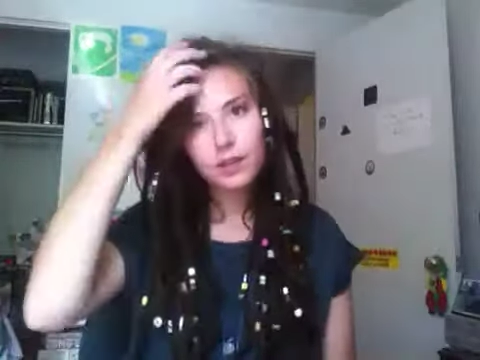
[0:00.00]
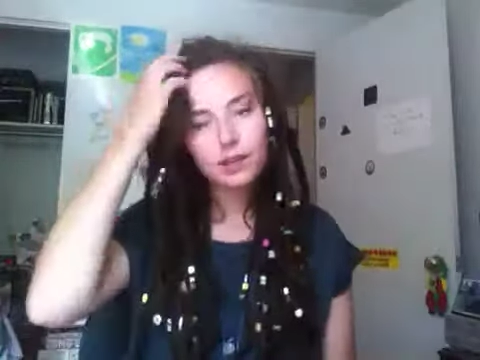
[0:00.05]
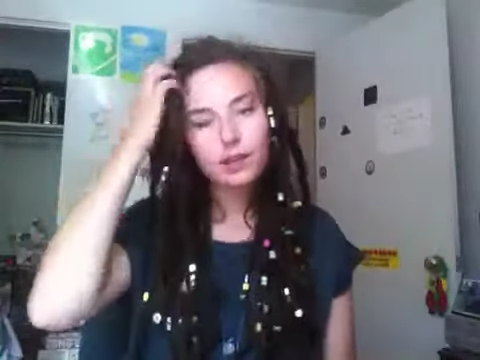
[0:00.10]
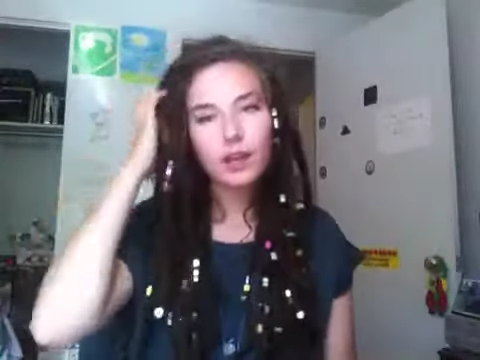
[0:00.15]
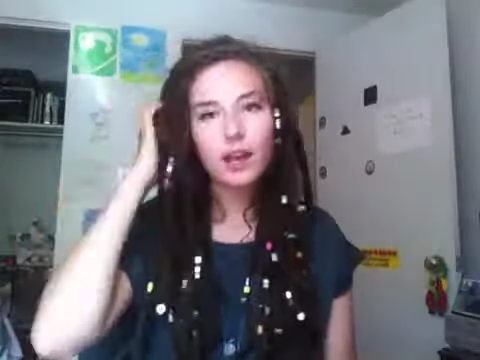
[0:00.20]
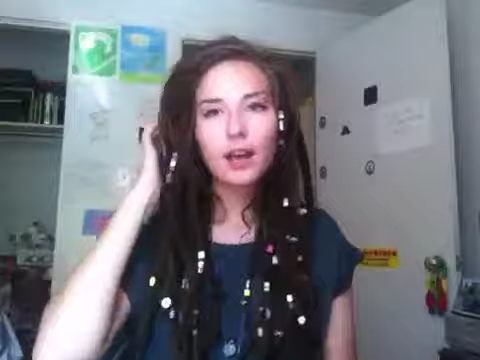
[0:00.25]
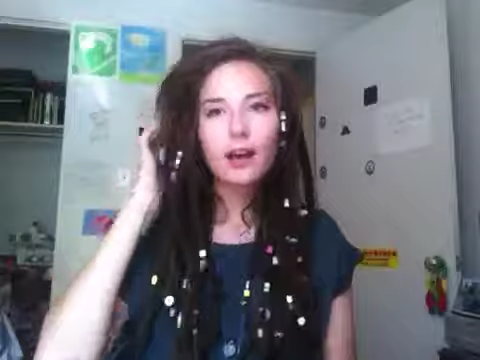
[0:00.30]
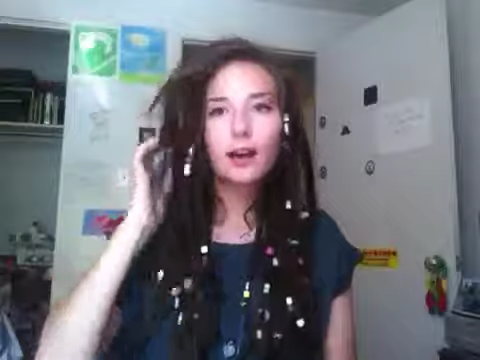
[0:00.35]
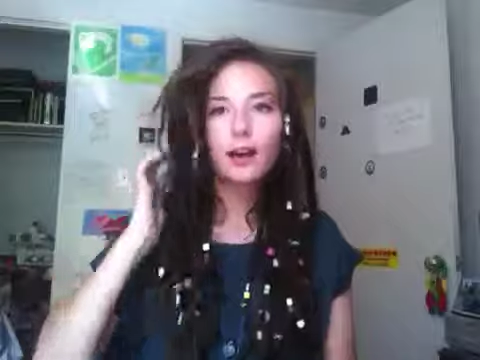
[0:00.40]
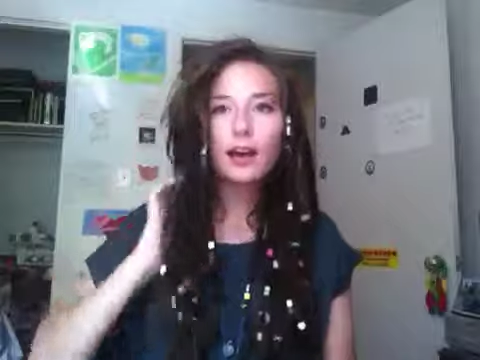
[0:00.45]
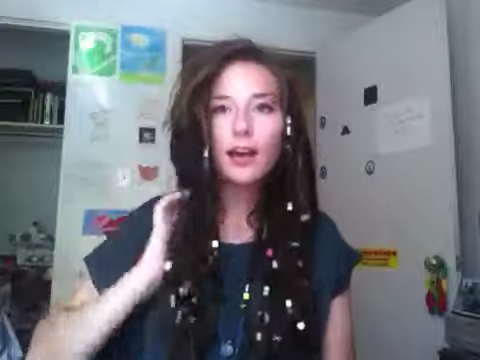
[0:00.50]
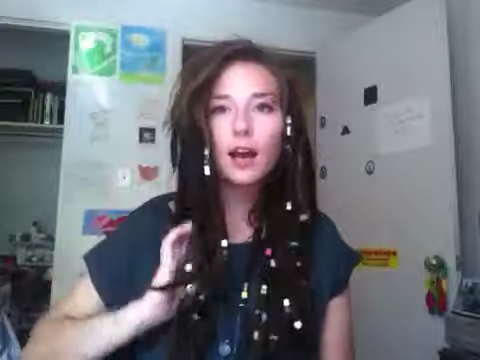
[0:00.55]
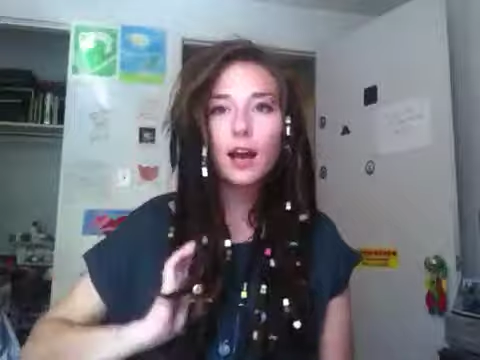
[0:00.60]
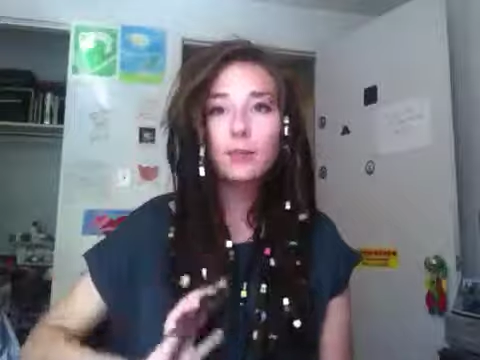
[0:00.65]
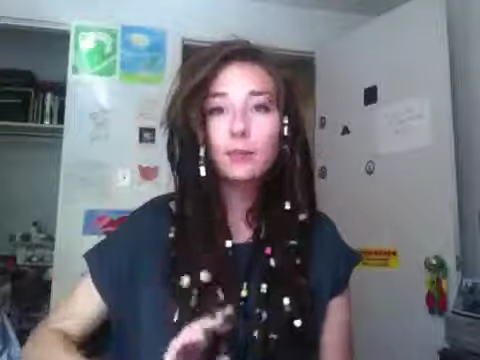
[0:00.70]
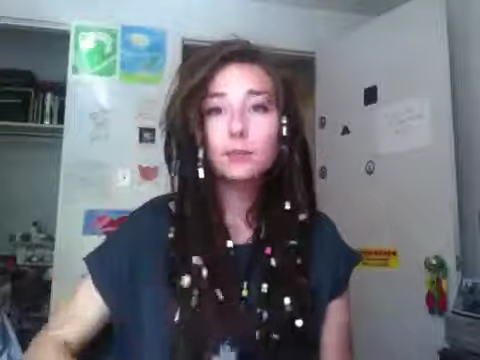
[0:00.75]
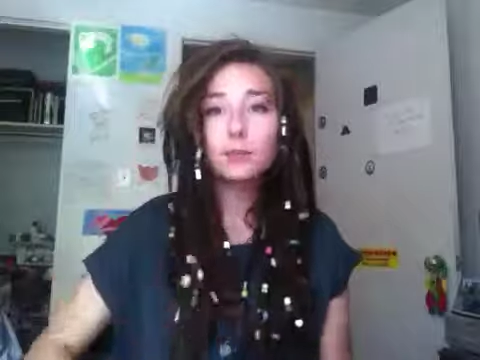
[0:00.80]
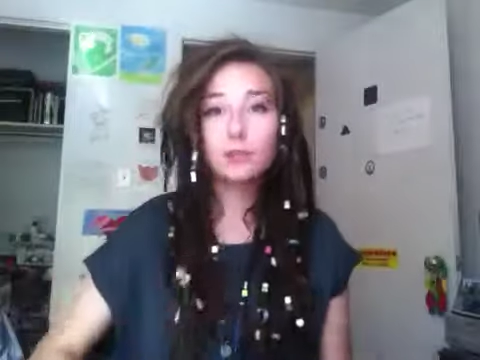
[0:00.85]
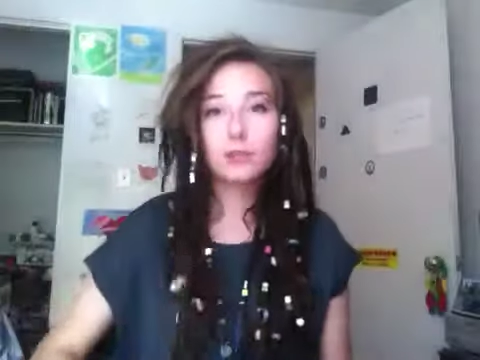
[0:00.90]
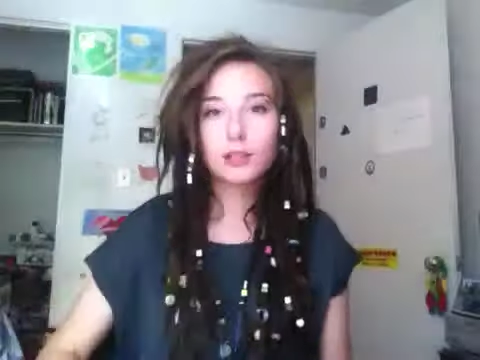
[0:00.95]
yeah, I
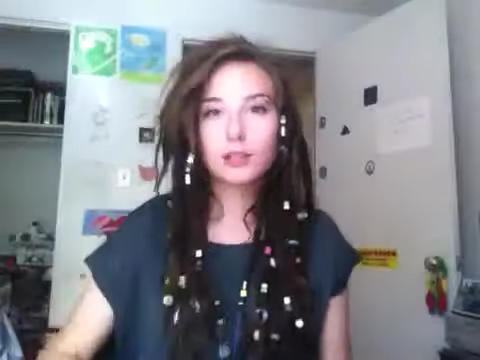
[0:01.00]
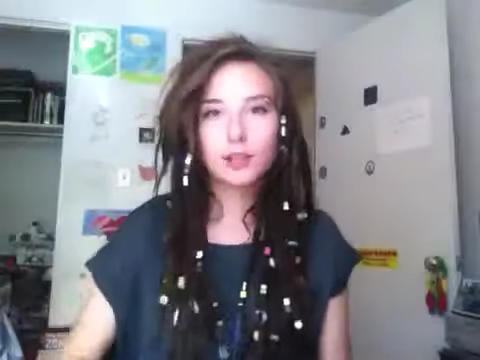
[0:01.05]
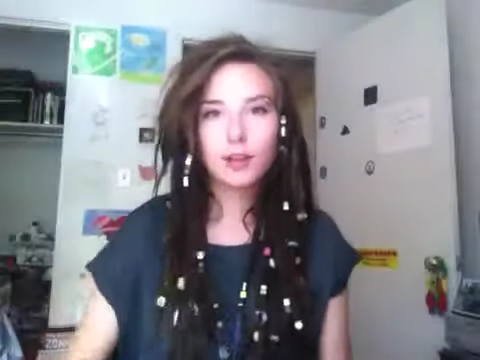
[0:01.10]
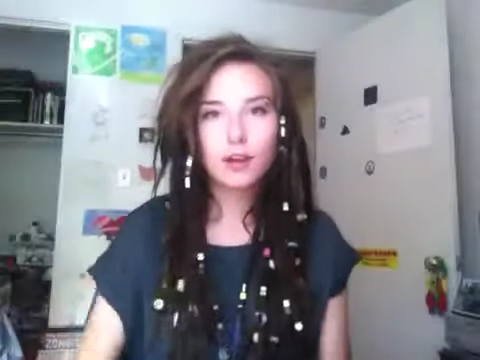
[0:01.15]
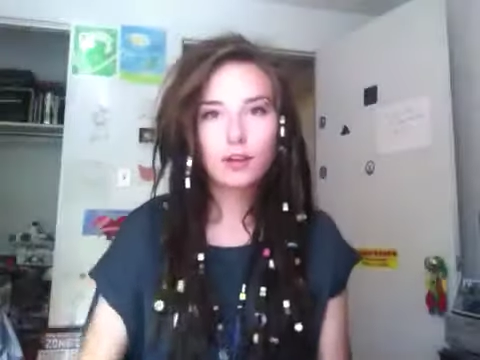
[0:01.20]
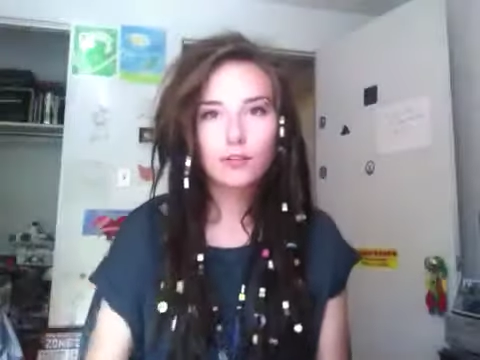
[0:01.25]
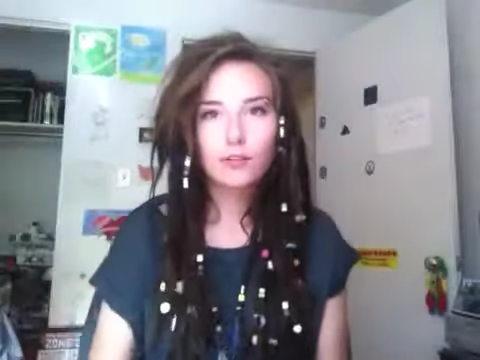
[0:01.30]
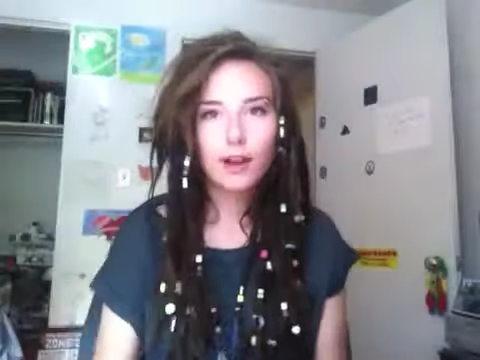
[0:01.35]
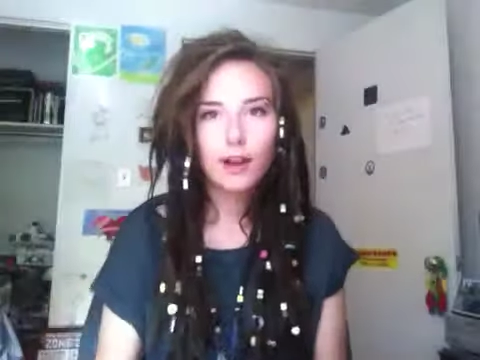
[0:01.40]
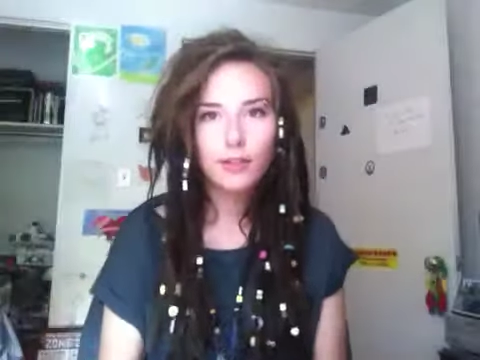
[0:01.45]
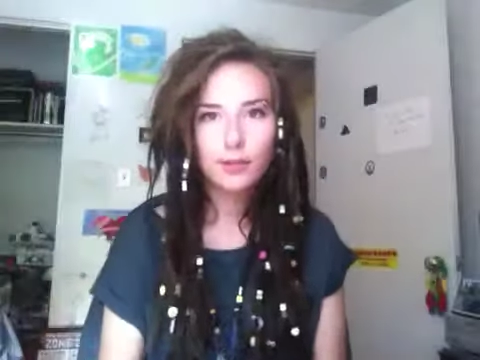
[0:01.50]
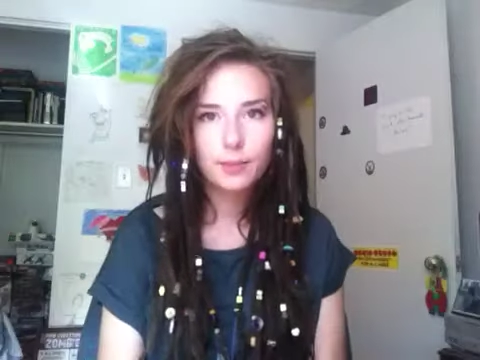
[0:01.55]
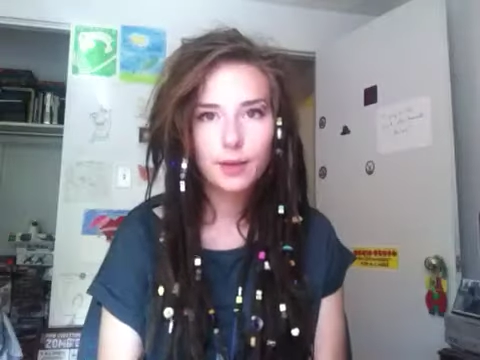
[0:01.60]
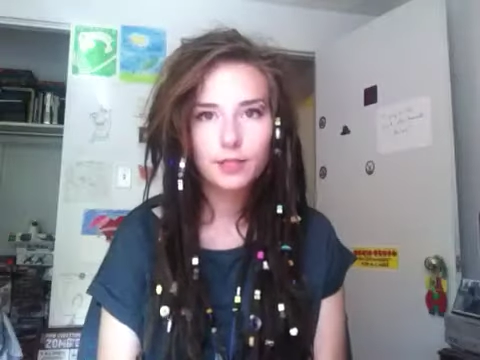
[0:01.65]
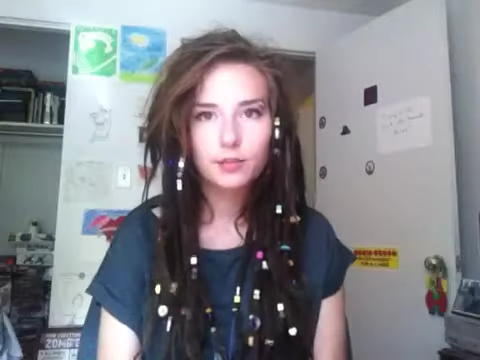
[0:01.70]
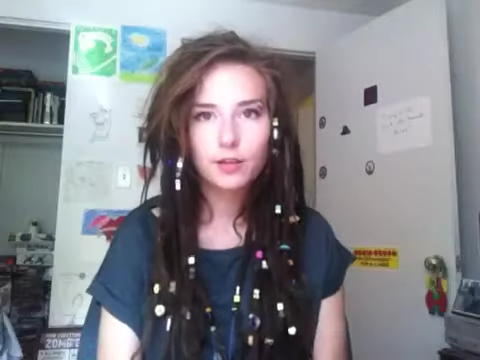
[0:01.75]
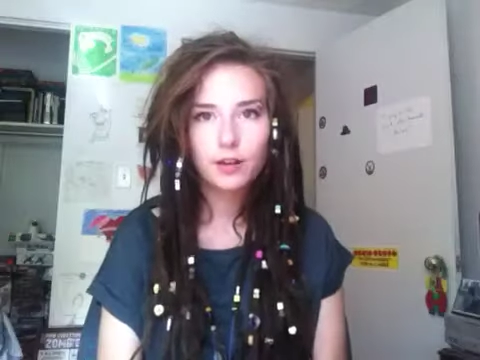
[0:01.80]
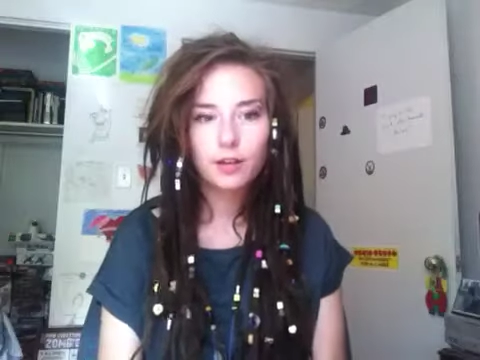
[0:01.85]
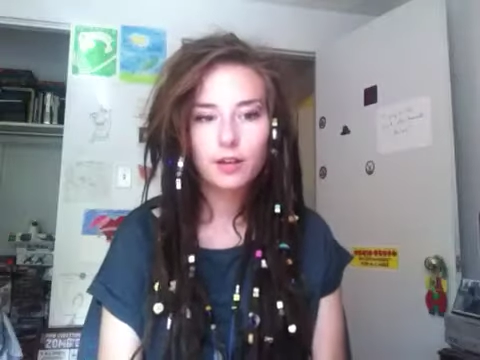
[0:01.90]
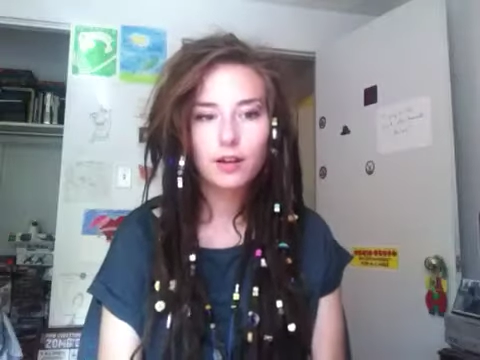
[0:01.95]
absolutely love having my
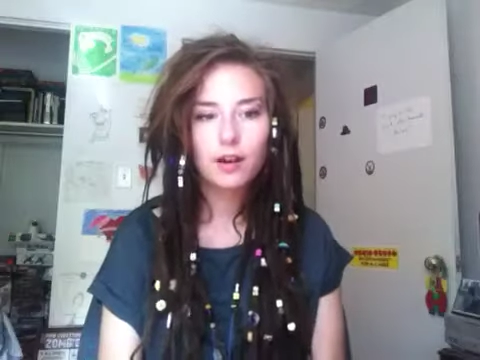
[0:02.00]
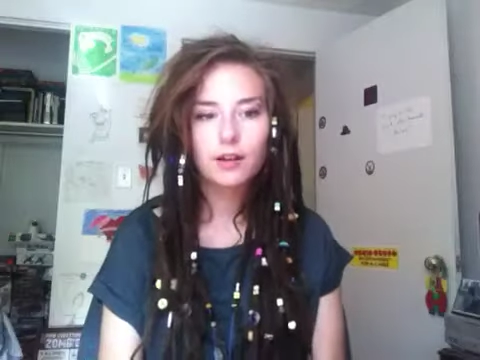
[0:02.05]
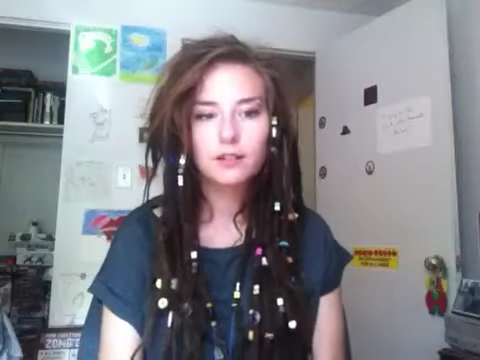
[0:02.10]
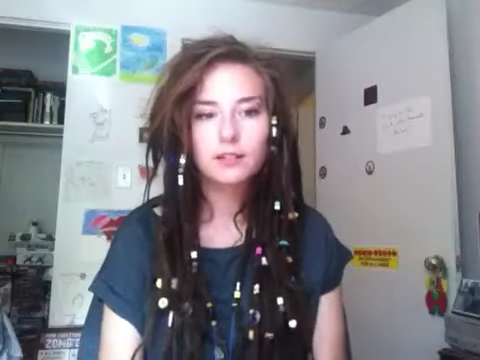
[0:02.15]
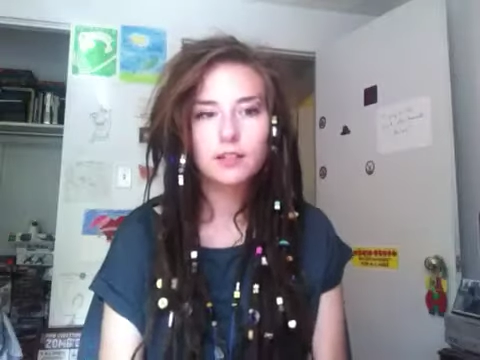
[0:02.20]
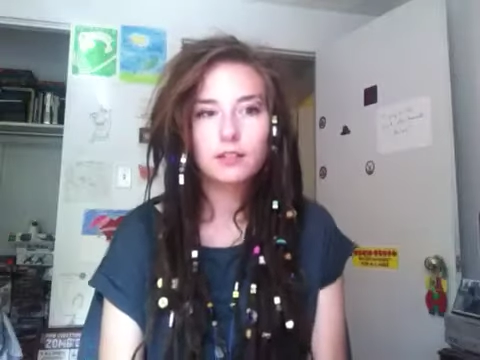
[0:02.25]
dreadlocks.